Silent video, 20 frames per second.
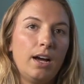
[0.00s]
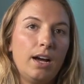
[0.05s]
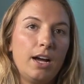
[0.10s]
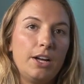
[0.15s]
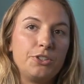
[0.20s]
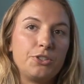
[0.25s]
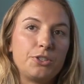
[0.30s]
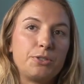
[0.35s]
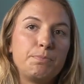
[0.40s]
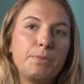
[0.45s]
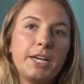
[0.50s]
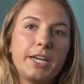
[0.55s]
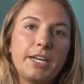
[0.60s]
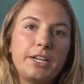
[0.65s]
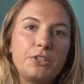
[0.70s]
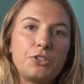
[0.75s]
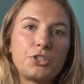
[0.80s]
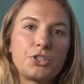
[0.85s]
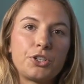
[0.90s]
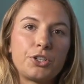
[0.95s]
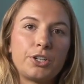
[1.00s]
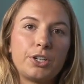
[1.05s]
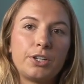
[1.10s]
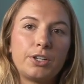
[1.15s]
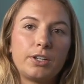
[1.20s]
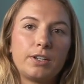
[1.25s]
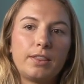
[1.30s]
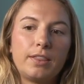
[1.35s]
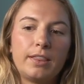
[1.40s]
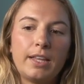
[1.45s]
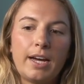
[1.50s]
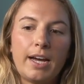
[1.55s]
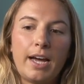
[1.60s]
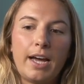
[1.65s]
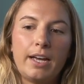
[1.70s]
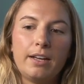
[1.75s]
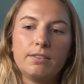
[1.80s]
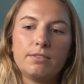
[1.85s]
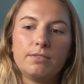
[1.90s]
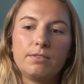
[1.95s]
just making sure
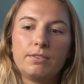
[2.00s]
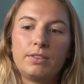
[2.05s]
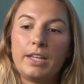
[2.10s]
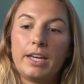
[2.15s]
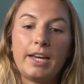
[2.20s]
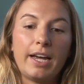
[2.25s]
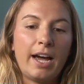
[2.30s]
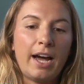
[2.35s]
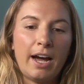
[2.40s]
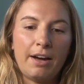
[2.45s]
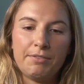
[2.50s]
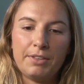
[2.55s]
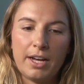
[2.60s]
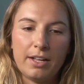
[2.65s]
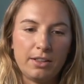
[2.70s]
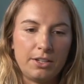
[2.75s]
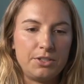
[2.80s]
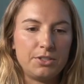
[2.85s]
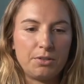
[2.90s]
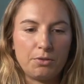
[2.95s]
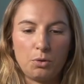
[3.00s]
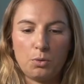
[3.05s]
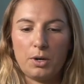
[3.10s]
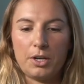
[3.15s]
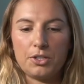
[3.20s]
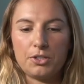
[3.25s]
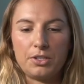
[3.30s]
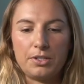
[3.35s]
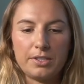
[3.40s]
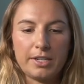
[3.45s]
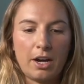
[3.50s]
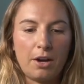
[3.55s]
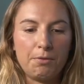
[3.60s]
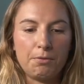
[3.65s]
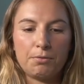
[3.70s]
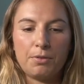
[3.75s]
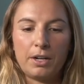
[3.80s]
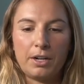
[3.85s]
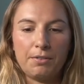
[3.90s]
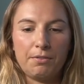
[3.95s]
that they have that list of questions out in
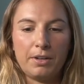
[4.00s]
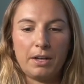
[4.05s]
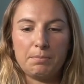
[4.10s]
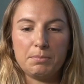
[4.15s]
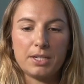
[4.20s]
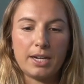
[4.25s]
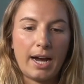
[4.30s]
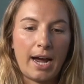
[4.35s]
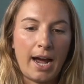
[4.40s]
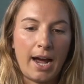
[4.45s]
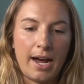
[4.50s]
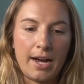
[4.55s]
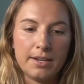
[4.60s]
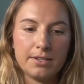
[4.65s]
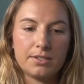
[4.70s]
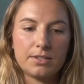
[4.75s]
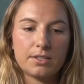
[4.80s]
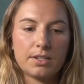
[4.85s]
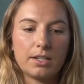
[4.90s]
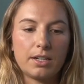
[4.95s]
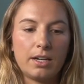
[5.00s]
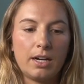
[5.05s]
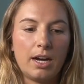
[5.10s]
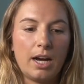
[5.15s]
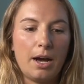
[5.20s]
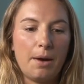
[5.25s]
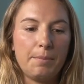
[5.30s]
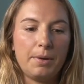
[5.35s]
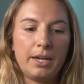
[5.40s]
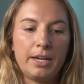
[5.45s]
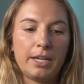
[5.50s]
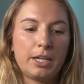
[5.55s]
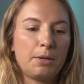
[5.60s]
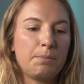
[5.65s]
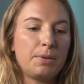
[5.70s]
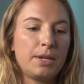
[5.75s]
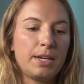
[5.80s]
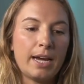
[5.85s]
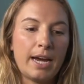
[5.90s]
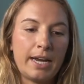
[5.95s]
front of them to ask. And it can
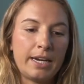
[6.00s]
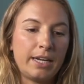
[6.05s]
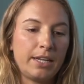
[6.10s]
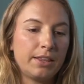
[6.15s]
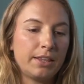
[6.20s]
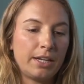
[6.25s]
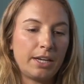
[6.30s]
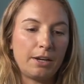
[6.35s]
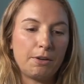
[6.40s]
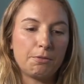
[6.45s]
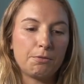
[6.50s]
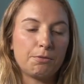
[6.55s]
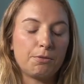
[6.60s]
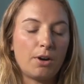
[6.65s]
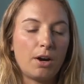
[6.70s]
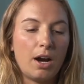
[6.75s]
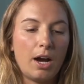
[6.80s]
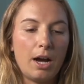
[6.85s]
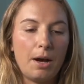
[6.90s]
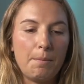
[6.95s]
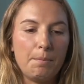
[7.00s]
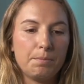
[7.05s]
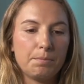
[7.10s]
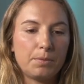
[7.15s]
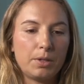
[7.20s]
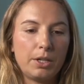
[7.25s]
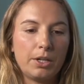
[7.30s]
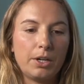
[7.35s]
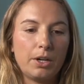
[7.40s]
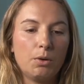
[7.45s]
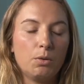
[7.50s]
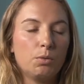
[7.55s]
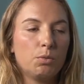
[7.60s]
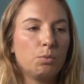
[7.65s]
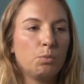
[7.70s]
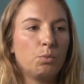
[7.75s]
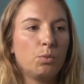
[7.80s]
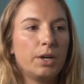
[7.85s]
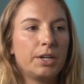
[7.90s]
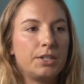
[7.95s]
be anything from,
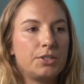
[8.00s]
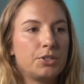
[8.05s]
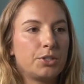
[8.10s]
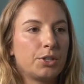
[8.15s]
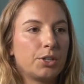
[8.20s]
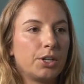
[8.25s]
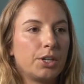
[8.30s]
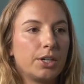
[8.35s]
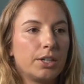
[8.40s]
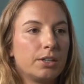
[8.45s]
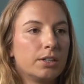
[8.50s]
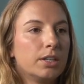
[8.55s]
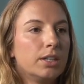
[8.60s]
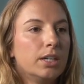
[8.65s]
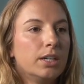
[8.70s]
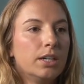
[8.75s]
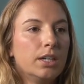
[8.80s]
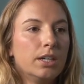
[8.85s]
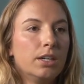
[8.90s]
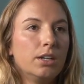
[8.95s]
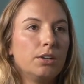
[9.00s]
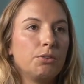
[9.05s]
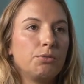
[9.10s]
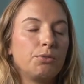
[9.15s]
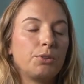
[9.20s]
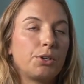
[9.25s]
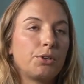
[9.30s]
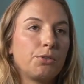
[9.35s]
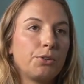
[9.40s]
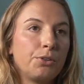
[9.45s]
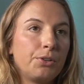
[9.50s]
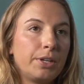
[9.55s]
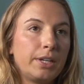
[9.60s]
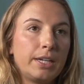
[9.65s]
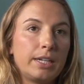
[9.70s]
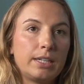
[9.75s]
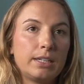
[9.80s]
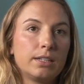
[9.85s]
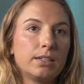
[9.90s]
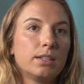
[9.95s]
what does your
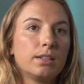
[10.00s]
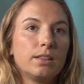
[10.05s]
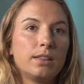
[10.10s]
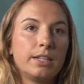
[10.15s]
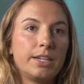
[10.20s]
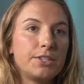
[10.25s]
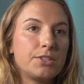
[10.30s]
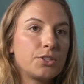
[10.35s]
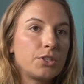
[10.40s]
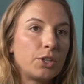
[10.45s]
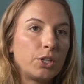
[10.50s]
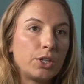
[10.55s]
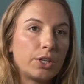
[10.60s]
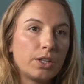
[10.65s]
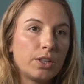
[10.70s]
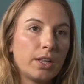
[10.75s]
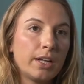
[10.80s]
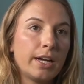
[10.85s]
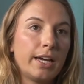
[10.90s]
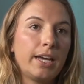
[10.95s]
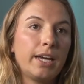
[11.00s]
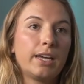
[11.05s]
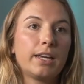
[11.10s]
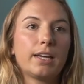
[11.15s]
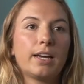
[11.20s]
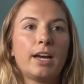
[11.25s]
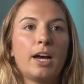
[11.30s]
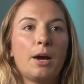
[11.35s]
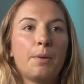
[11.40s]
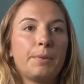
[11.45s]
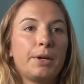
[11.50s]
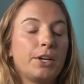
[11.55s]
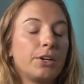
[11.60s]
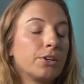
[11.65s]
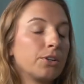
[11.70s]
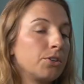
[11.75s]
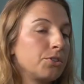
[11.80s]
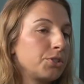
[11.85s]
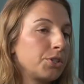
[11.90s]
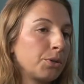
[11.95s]
recruiting list look like? How many
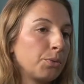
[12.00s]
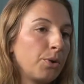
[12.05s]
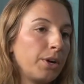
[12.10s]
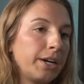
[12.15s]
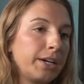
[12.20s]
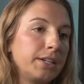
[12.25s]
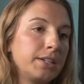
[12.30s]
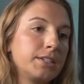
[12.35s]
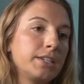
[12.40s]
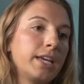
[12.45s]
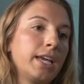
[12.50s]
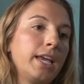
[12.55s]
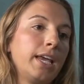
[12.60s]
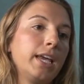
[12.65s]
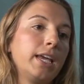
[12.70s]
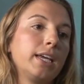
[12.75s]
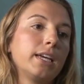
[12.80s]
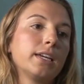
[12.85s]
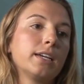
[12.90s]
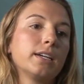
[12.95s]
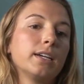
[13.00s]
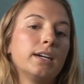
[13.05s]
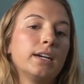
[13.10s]
girls you're wanting to take?